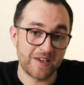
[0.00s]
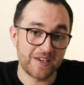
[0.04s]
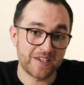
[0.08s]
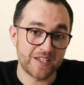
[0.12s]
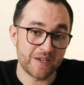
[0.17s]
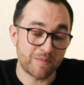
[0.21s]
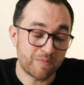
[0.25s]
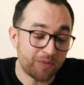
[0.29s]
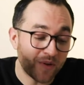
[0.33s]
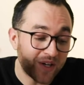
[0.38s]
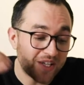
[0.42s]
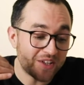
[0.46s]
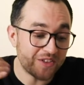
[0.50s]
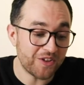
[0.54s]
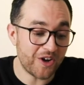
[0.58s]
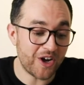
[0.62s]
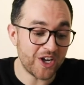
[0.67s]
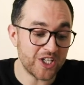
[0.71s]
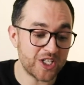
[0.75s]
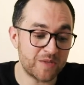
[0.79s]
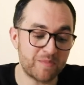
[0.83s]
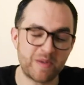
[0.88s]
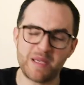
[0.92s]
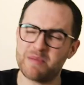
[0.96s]
to bring
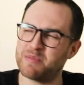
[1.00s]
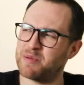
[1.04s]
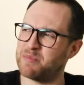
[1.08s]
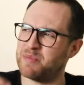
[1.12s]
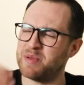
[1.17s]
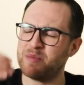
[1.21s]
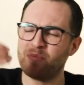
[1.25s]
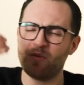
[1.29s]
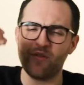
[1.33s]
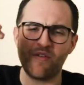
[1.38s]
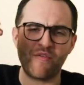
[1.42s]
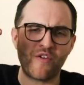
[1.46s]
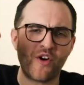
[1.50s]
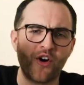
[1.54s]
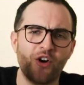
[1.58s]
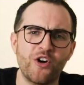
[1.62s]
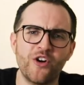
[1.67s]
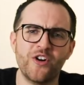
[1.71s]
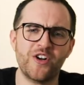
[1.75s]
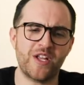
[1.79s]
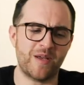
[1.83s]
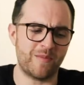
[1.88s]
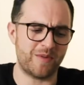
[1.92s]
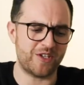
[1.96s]
lost people, people who have
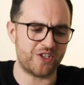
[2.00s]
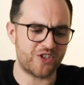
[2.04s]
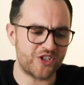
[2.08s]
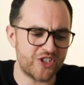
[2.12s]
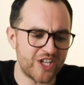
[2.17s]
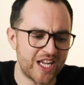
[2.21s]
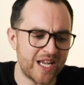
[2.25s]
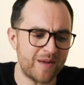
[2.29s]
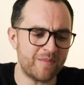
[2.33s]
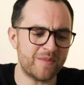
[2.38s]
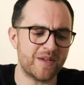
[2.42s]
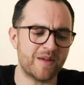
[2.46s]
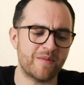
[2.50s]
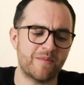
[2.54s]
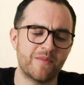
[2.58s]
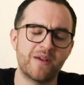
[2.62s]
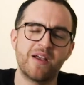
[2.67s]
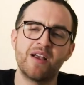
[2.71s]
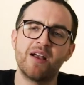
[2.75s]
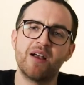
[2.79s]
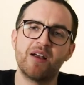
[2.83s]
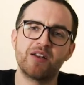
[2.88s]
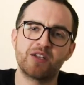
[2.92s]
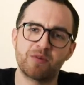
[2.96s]
hurt him and shamed him,
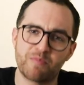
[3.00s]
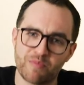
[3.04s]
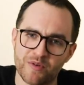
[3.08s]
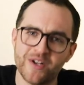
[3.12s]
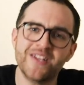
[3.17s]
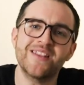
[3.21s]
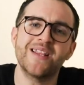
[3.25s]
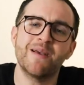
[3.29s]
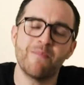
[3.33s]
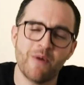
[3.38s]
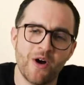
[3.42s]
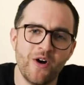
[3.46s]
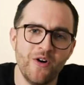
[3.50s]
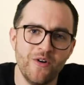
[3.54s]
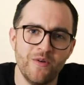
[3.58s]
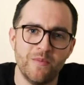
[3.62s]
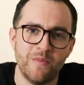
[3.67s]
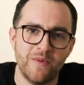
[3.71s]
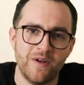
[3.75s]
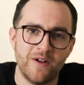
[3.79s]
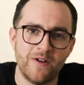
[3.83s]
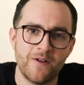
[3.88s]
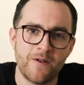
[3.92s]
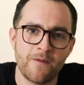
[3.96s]
to bring them
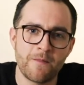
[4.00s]
home.